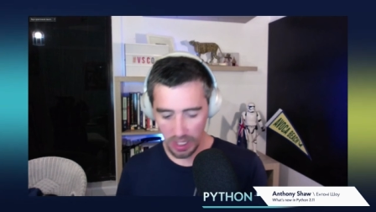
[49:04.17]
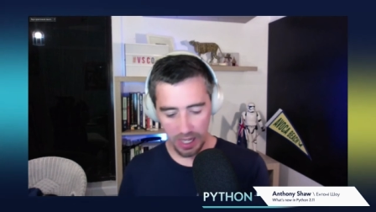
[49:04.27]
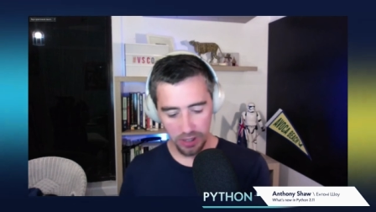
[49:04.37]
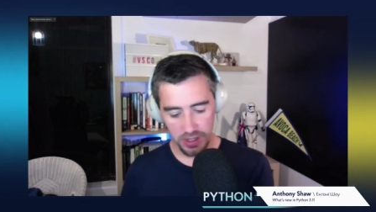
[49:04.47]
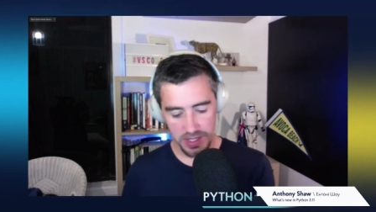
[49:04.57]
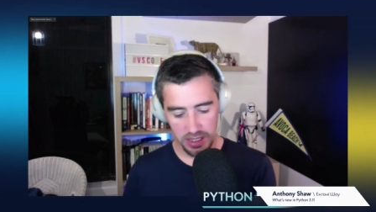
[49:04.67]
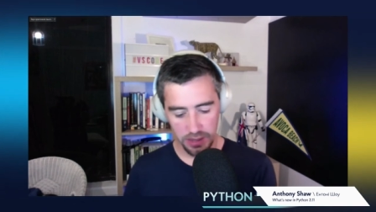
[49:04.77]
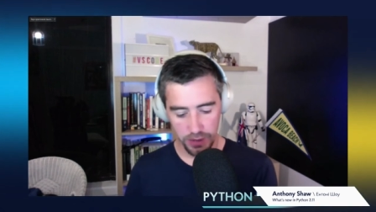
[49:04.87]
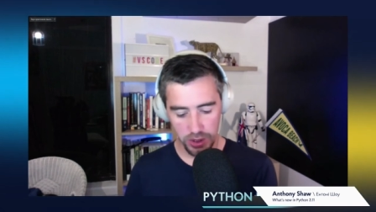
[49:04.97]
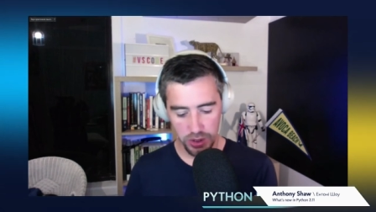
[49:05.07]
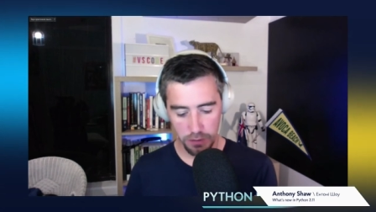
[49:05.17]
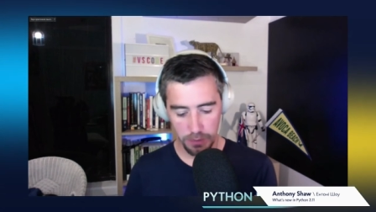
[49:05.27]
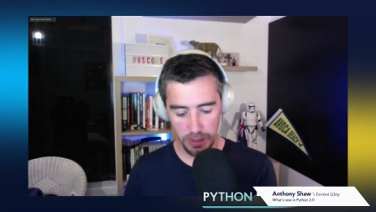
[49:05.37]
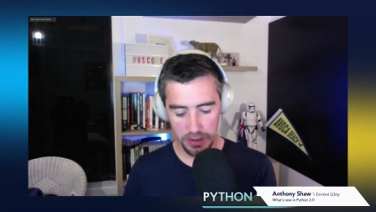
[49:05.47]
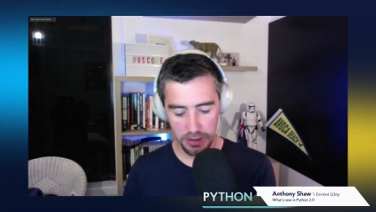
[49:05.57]
how do you see the future of
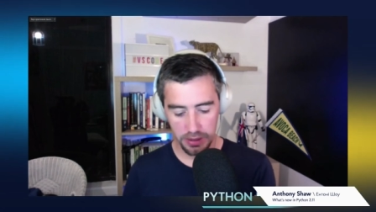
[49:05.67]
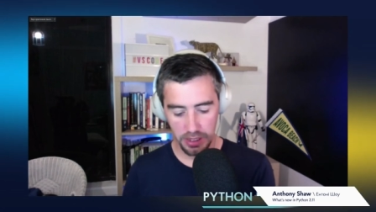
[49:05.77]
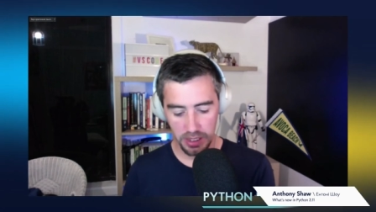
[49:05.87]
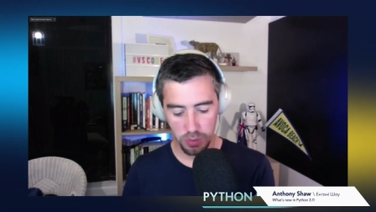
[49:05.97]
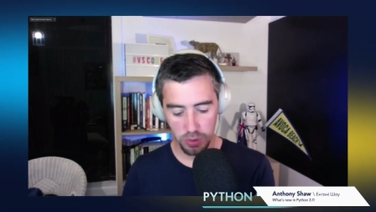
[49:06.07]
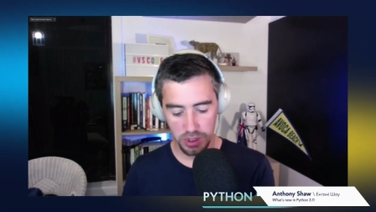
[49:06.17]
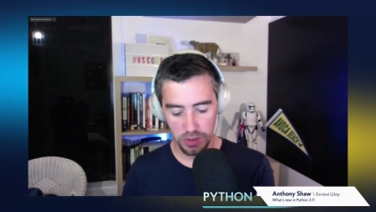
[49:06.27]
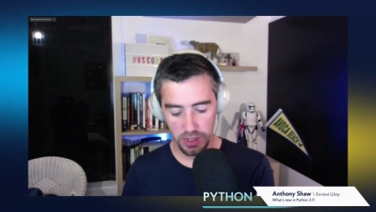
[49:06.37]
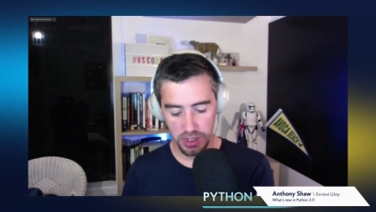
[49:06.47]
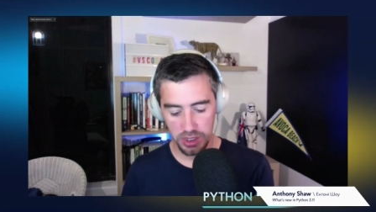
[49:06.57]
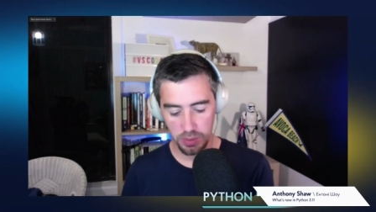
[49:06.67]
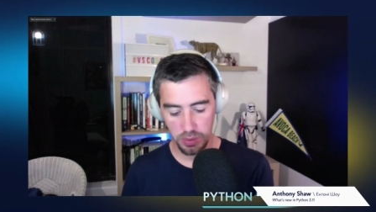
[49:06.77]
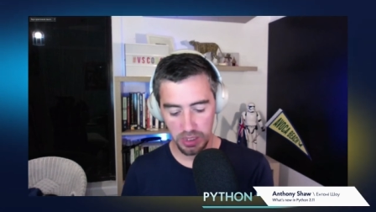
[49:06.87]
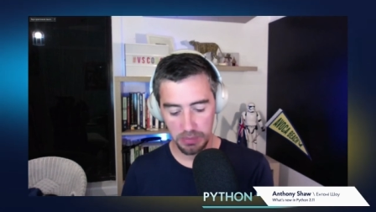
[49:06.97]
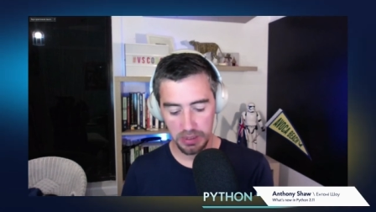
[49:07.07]
Python? In what direction
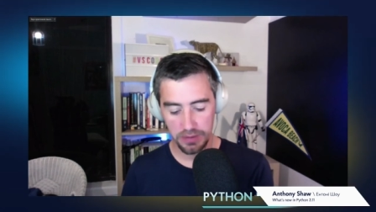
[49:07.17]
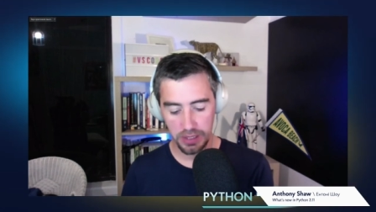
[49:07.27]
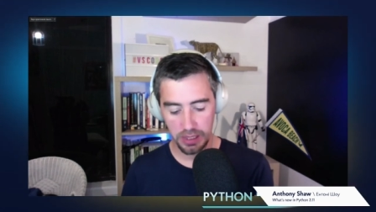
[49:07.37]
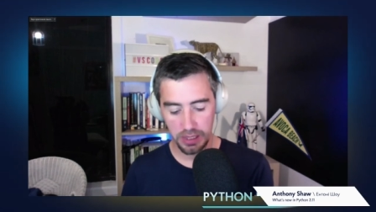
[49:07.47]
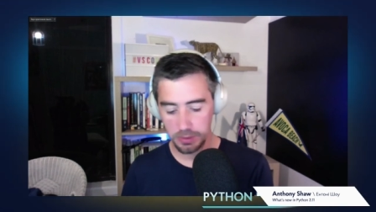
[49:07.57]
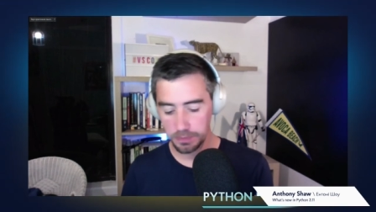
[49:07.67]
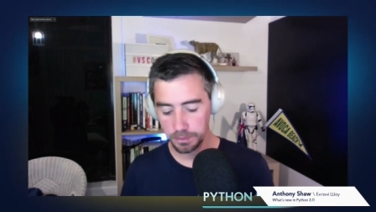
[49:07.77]
will it be developed?